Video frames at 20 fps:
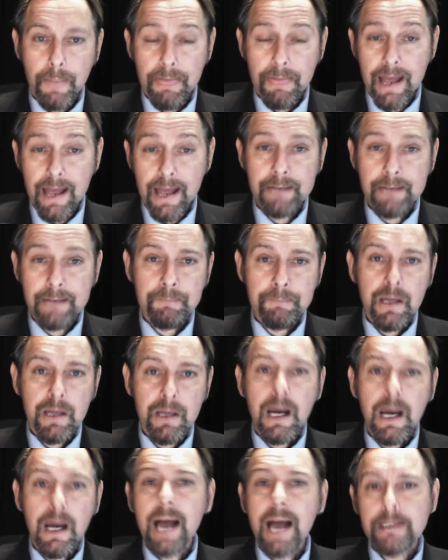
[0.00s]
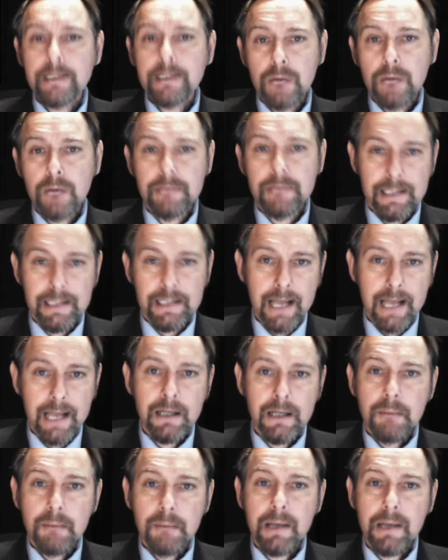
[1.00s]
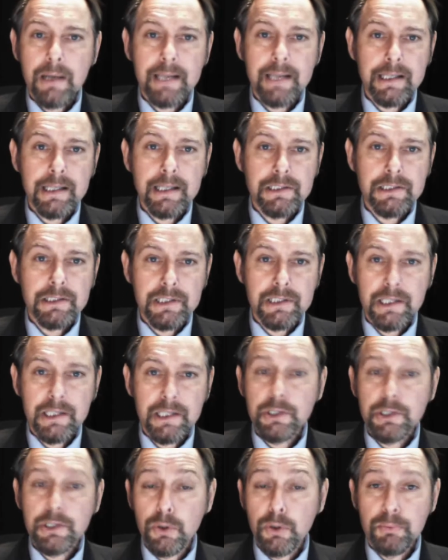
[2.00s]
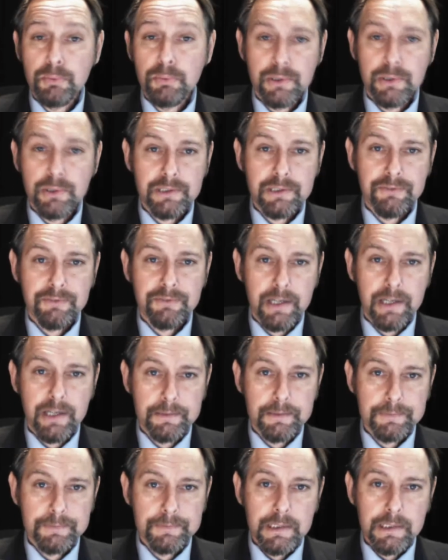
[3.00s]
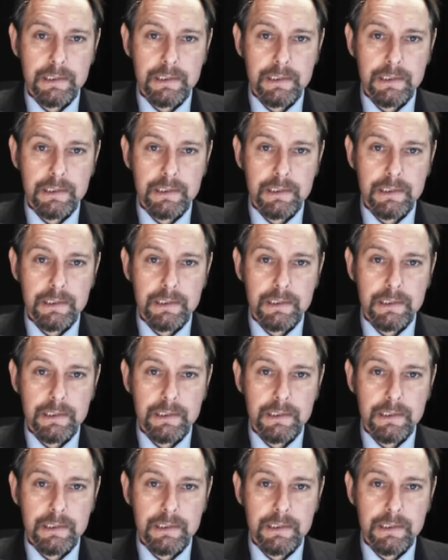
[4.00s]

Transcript: Then, and only then, might they consider your point of view.